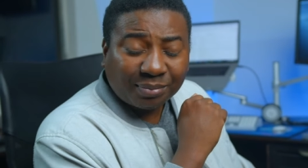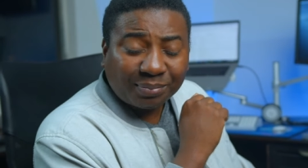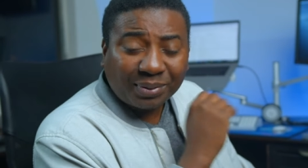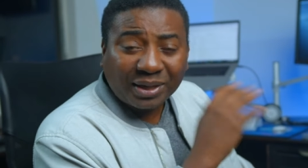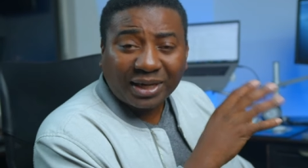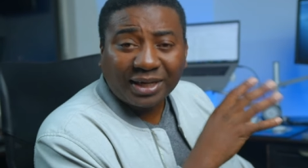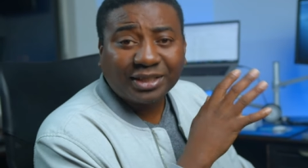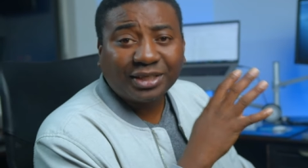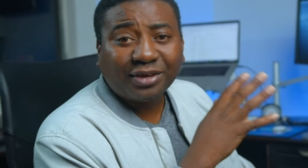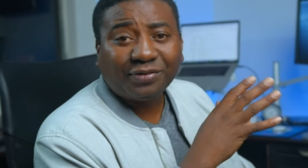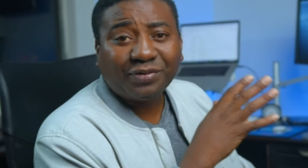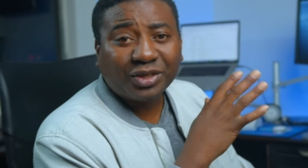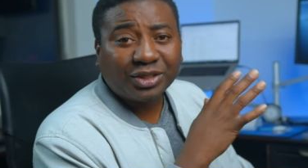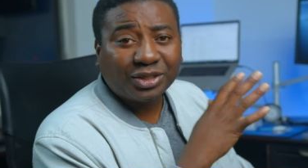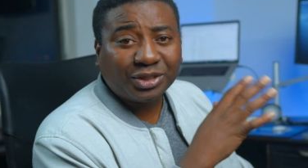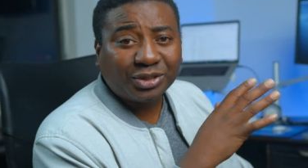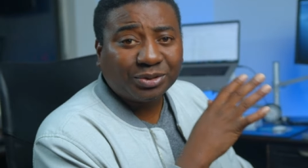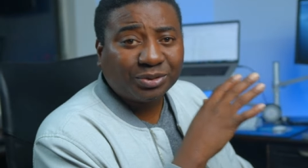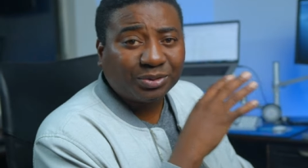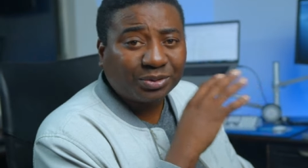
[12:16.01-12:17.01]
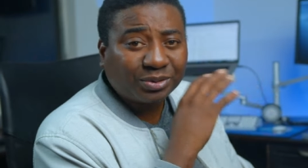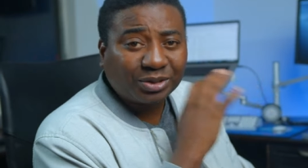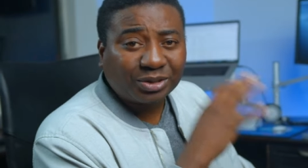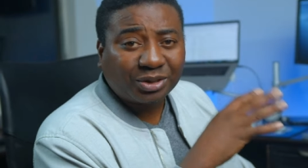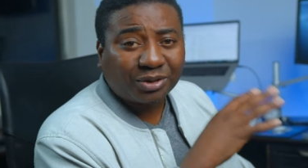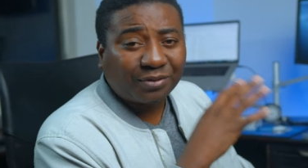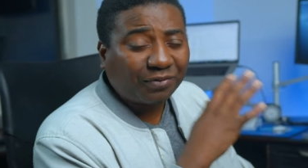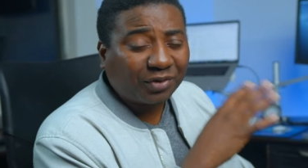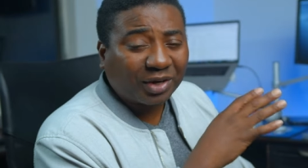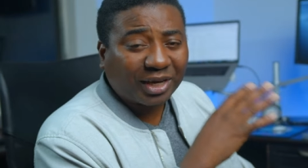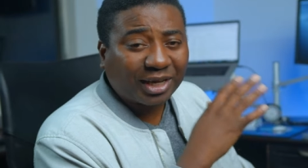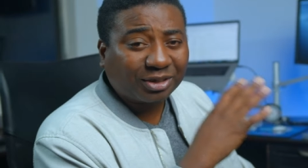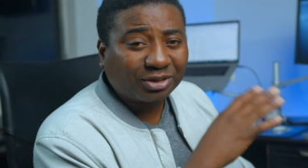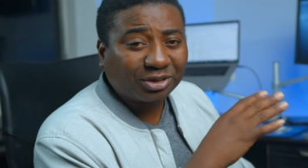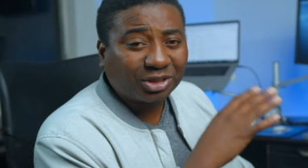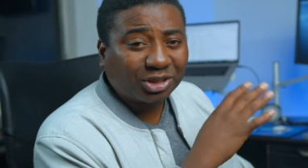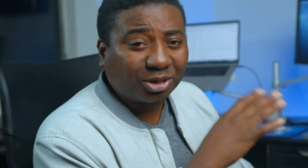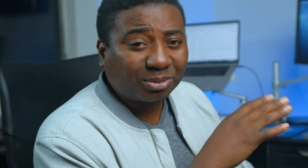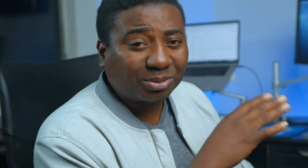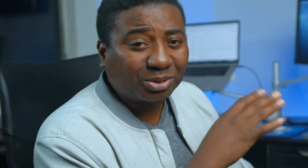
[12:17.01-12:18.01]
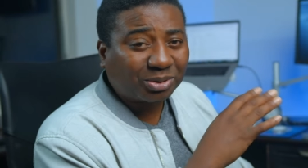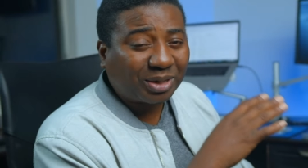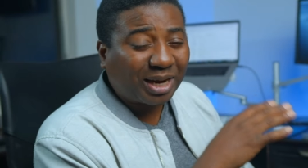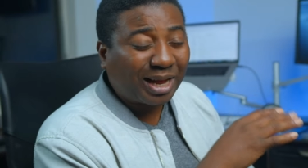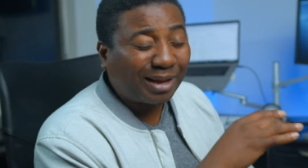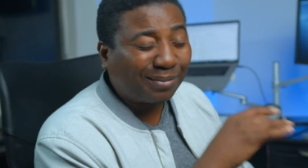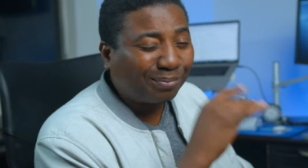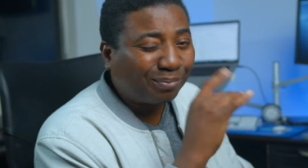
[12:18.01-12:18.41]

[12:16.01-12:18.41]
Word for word: Please, if you're new, don't forget to subscribe.